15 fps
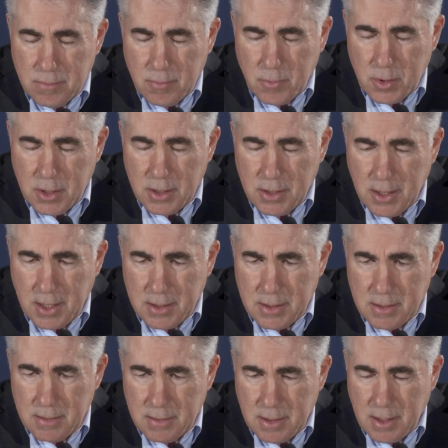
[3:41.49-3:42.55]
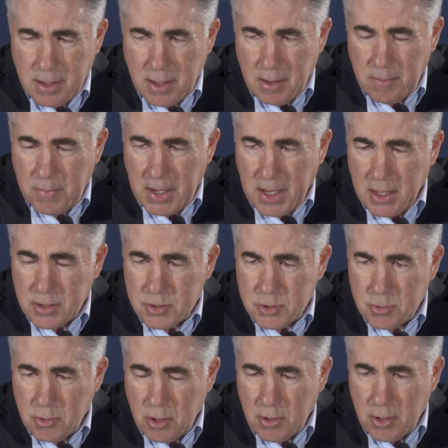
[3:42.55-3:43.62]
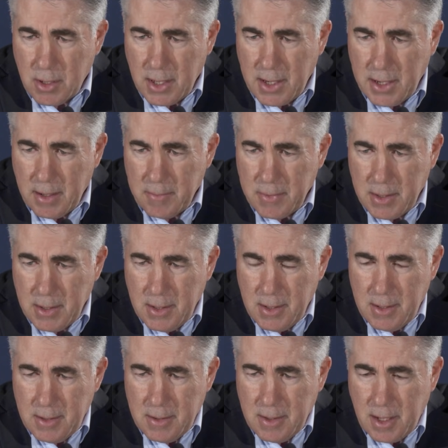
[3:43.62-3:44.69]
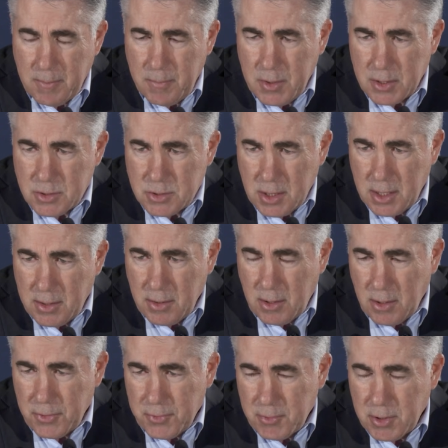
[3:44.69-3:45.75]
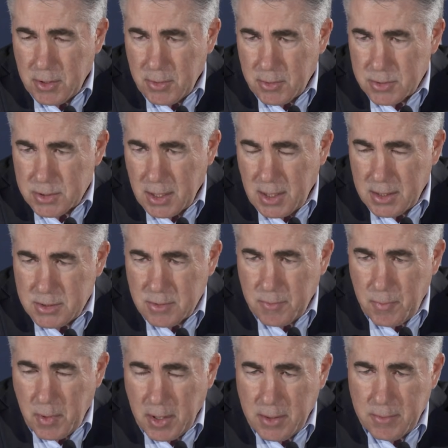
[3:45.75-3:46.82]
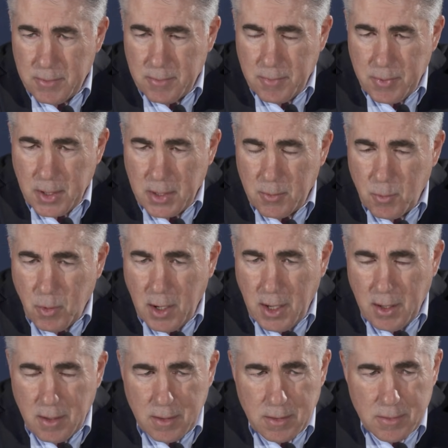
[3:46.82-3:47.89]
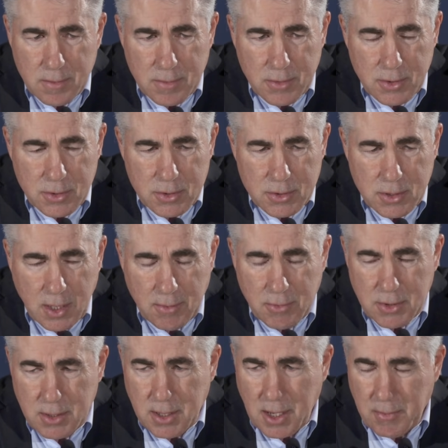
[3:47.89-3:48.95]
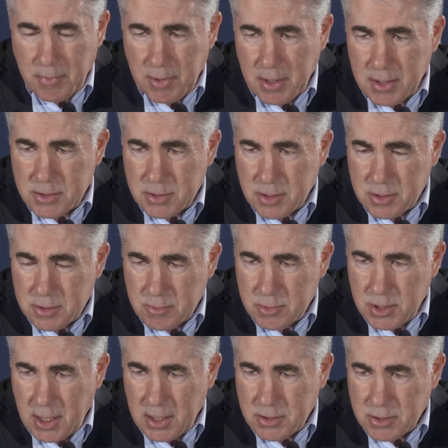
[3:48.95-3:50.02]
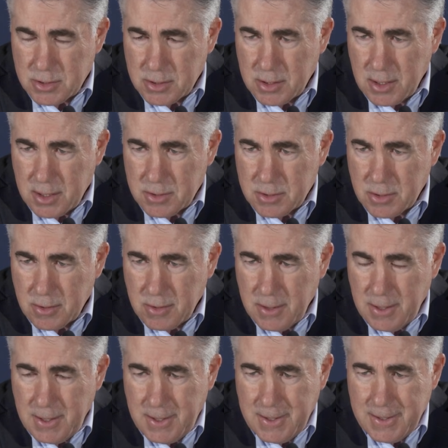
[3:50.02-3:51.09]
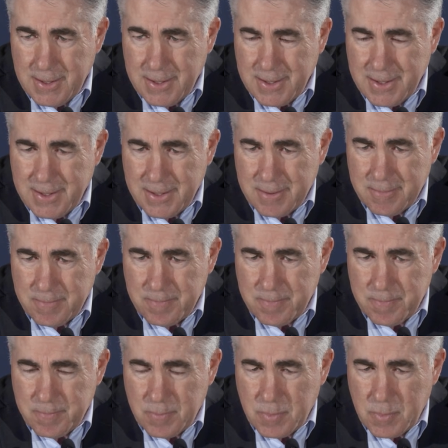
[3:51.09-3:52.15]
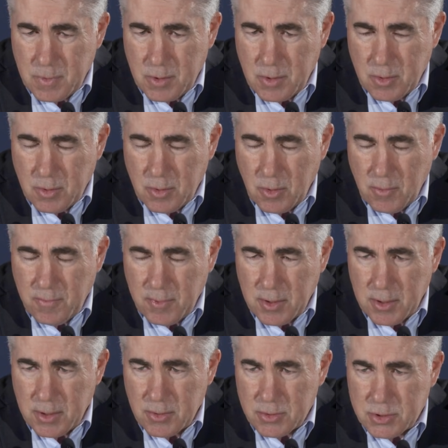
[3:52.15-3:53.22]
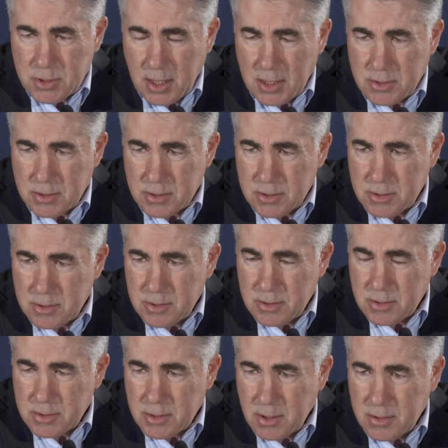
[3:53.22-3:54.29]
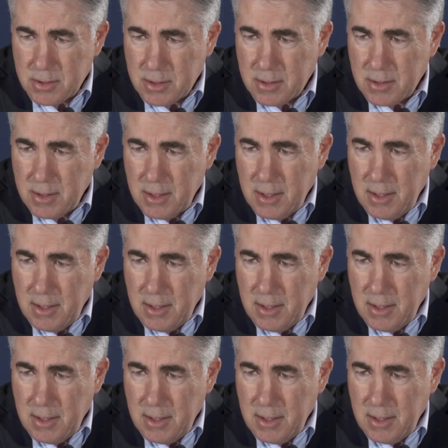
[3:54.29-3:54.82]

we need that balance throughout our lineup. That being said, all three of those guys have played well. They just haven't capitalized on some chances in that. So, hopefully those chances, you start to